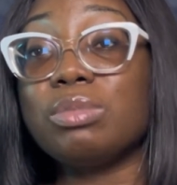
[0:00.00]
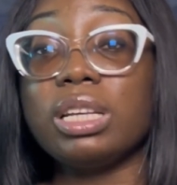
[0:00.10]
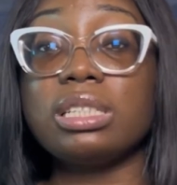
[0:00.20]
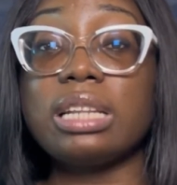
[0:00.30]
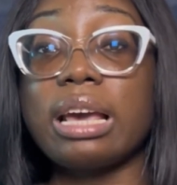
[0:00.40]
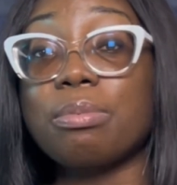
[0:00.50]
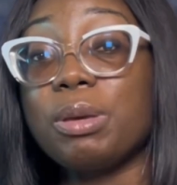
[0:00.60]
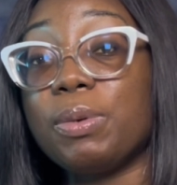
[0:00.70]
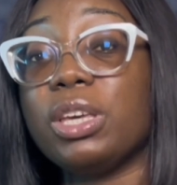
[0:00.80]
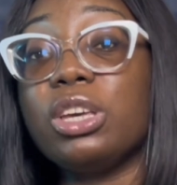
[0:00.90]
things like
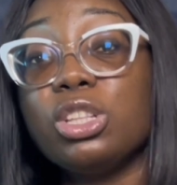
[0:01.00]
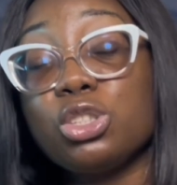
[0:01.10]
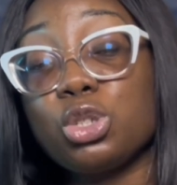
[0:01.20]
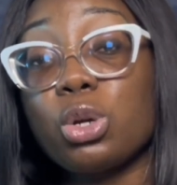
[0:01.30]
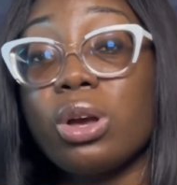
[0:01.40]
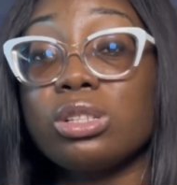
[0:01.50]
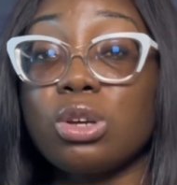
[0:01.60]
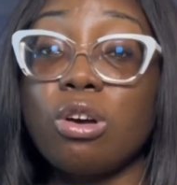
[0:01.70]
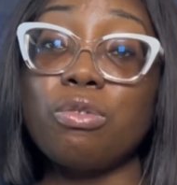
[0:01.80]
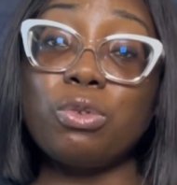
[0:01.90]
maybe InShot
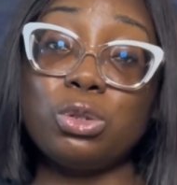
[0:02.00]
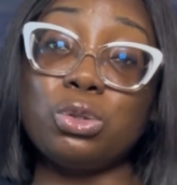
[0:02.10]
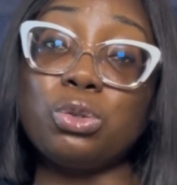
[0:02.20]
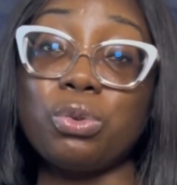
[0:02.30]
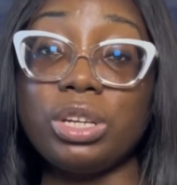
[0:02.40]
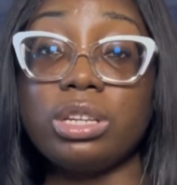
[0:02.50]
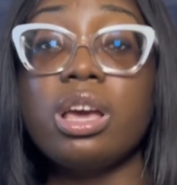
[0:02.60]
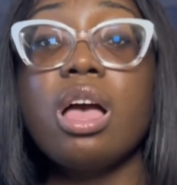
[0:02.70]
or photo grid,